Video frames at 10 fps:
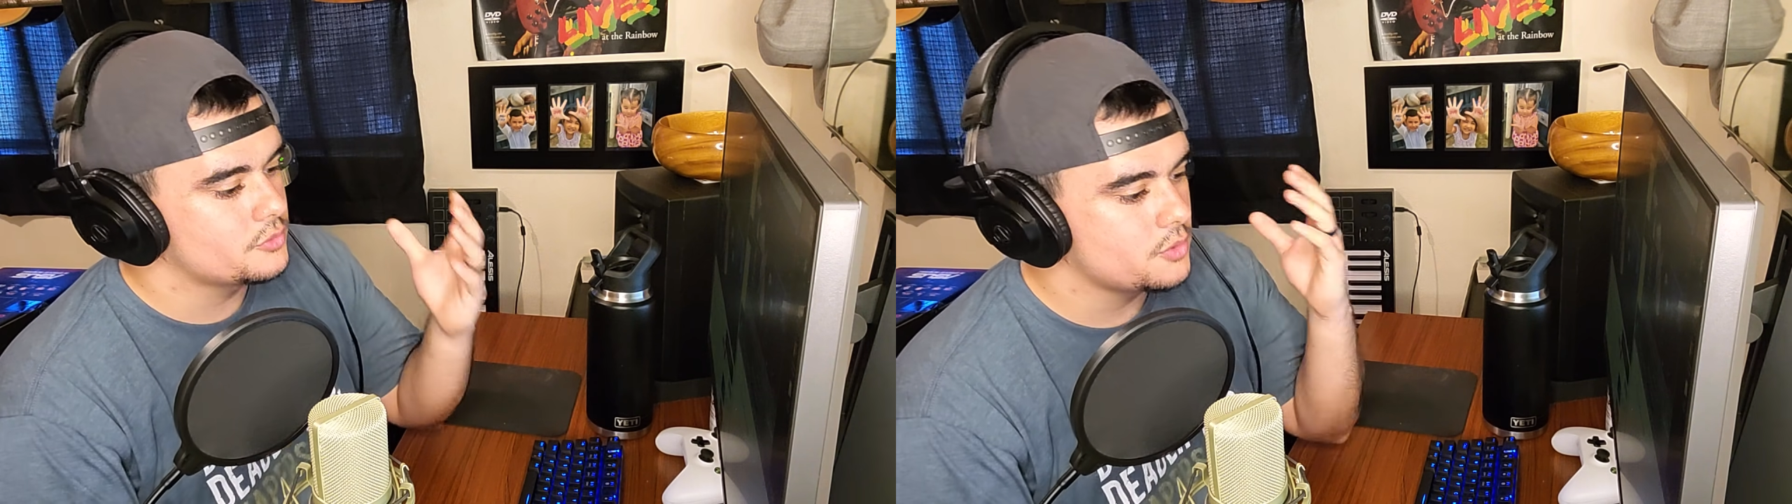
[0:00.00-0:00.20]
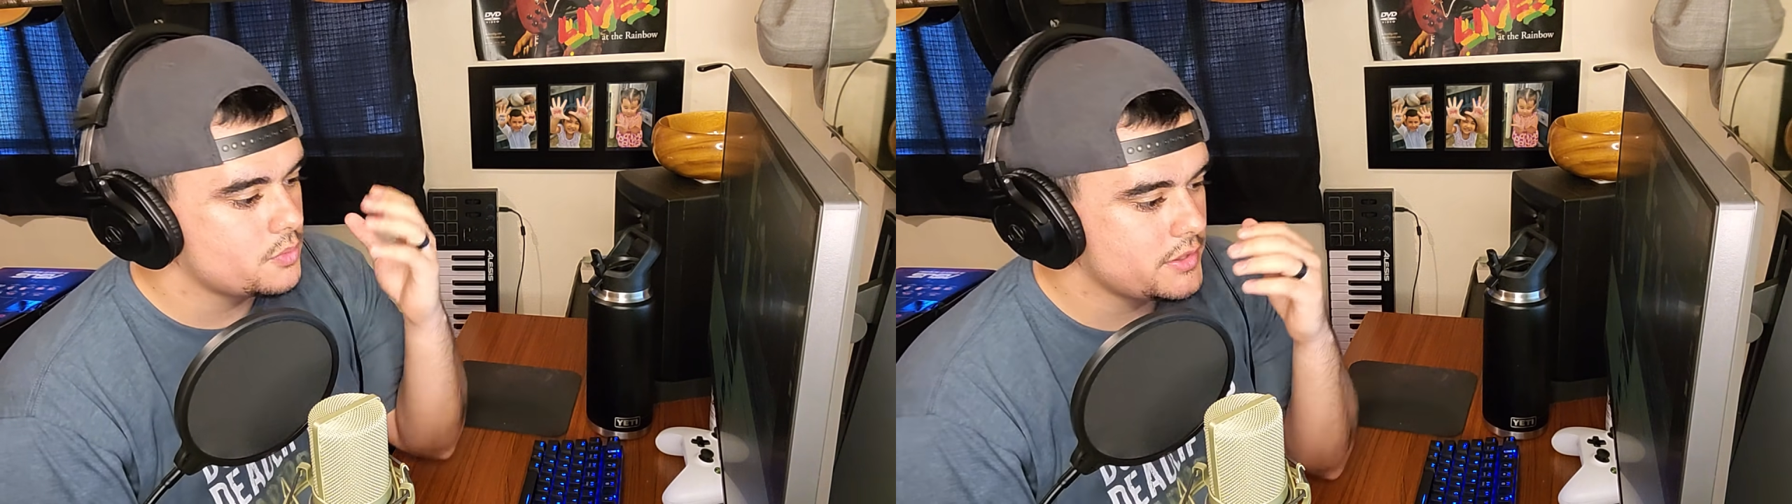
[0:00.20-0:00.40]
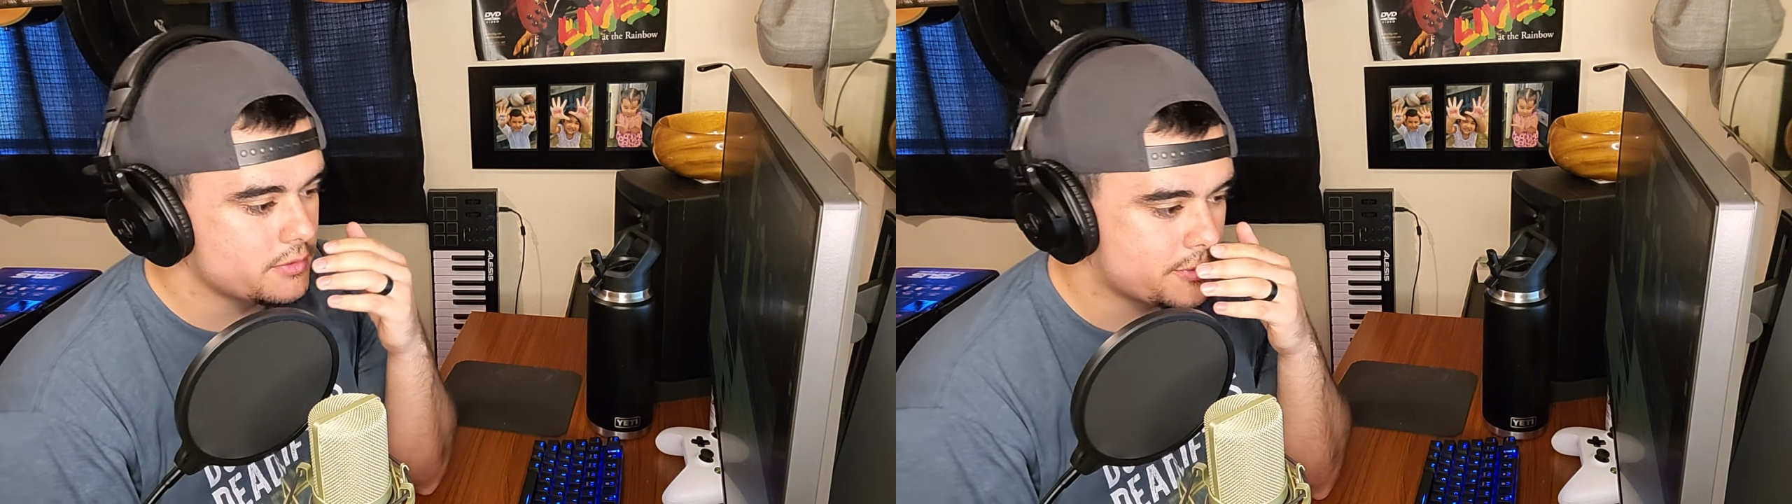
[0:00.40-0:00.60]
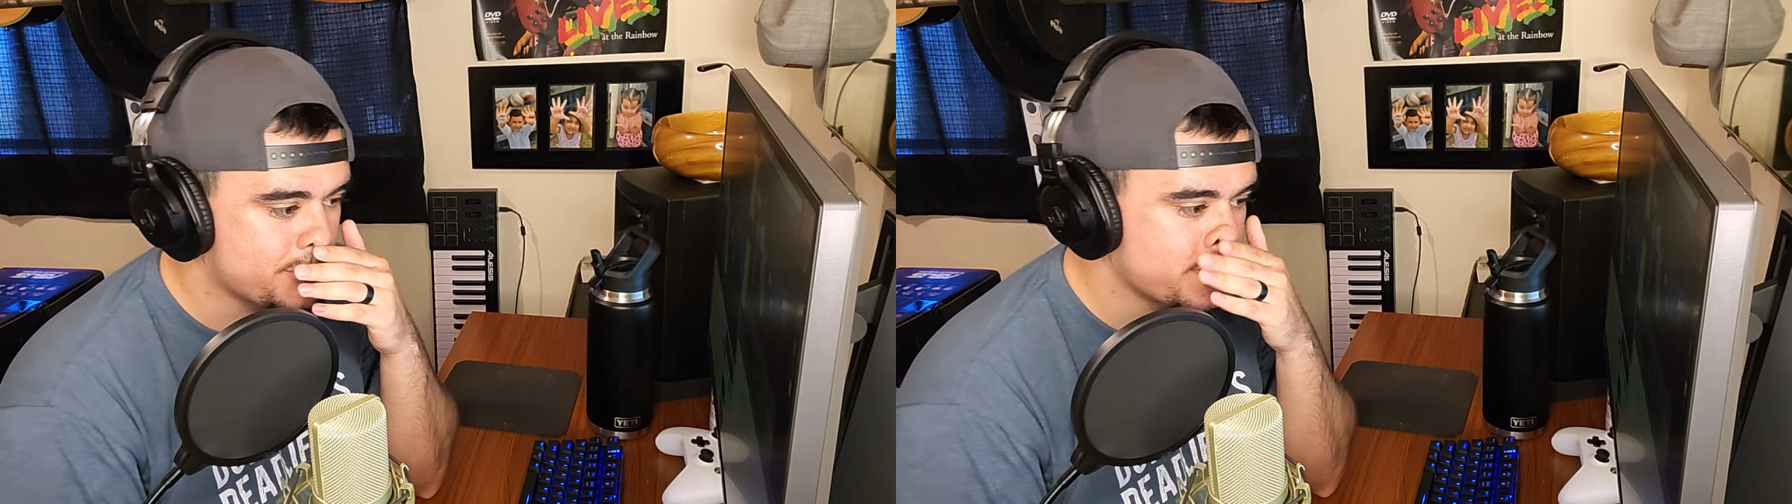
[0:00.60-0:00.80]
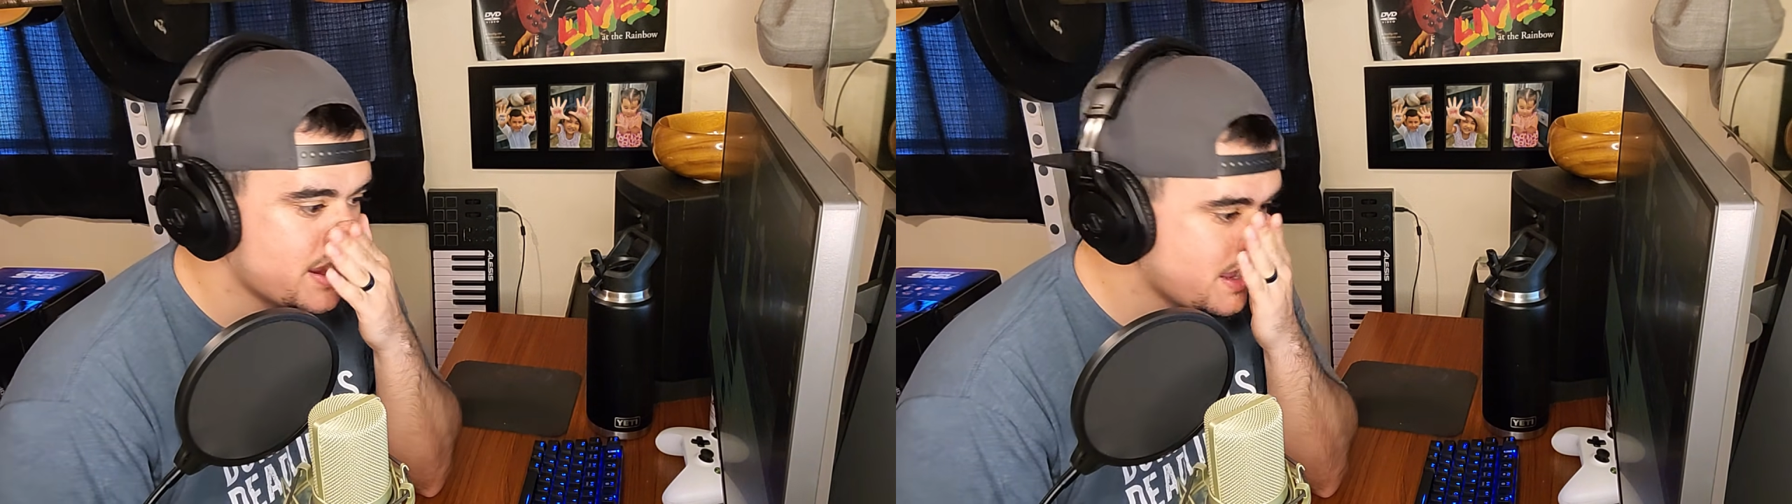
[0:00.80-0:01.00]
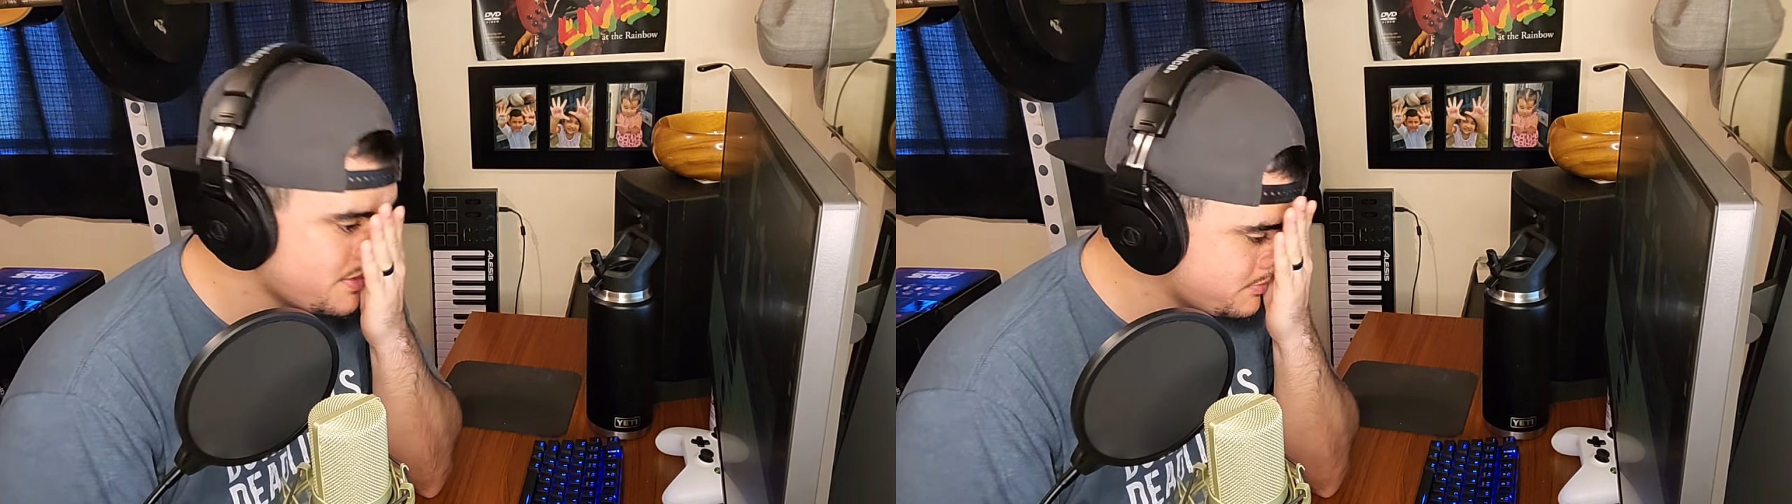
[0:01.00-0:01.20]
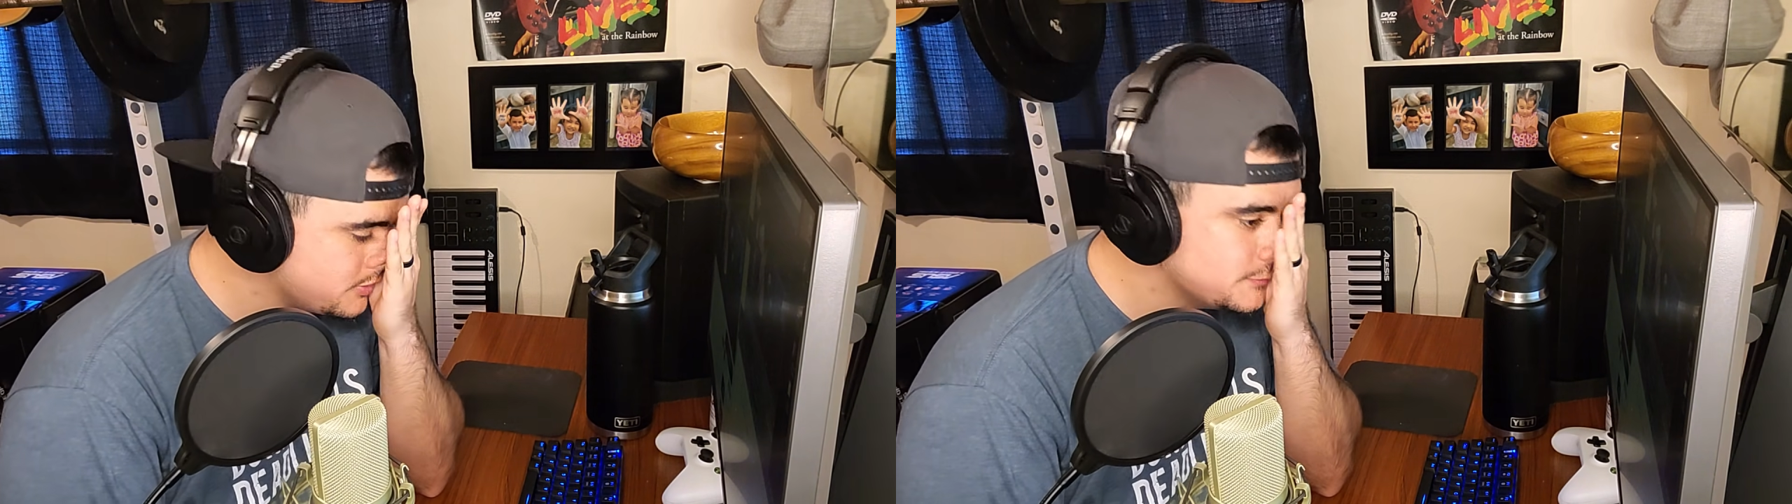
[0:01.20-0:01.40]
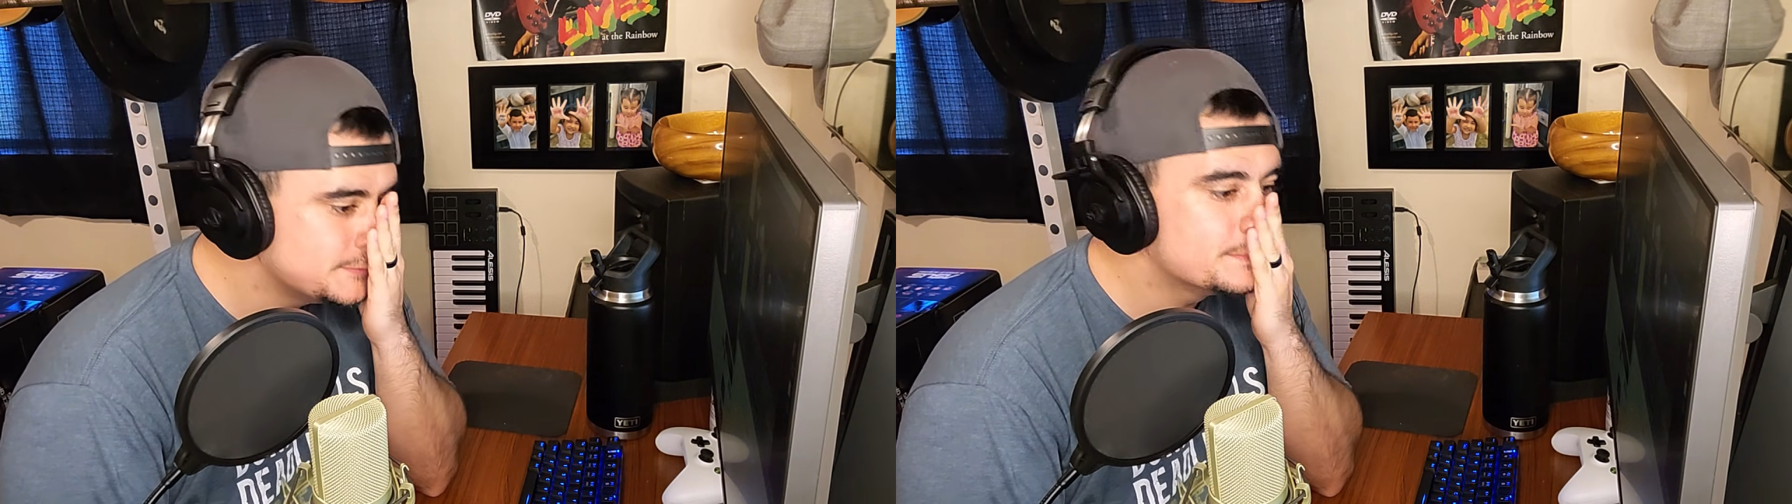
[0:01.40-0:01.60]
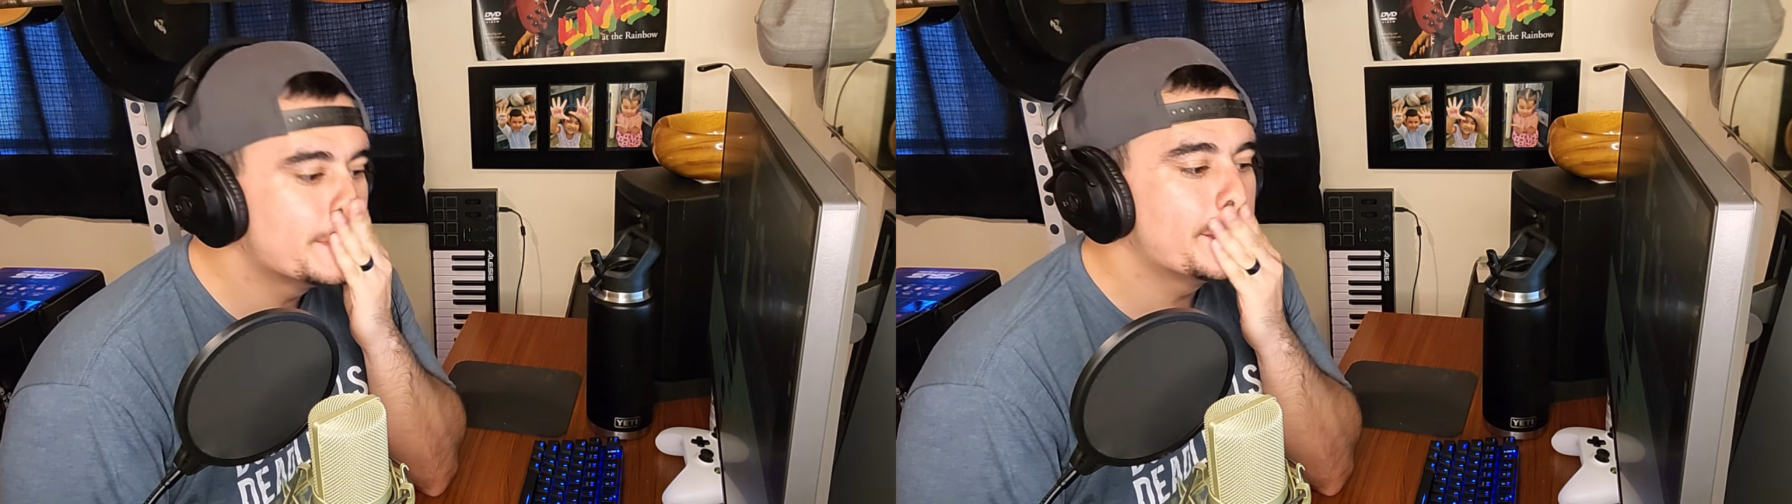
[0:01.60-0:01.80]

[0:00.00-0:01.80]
throw away their crap, dude.